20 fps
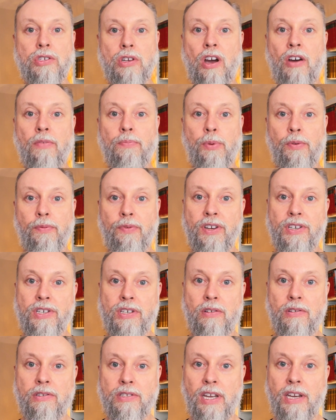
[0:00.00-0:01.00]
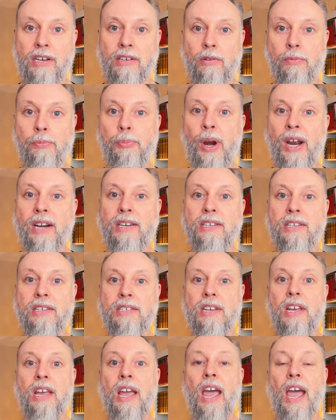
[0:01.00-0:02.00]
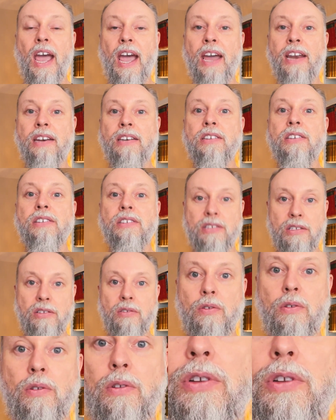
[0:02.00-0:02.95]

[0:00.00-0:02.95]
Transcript: of professional dental practice and still